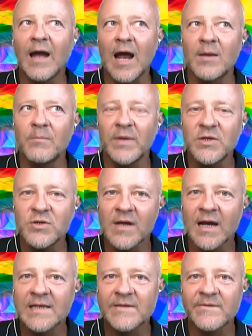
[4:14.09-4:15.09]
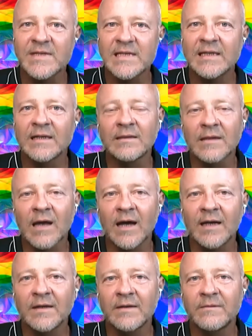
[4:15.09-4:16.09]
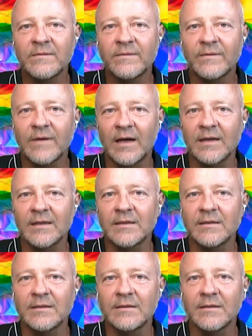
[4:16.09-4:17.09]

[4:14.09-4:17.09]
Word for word: I bet you guys have seen a lot of uh,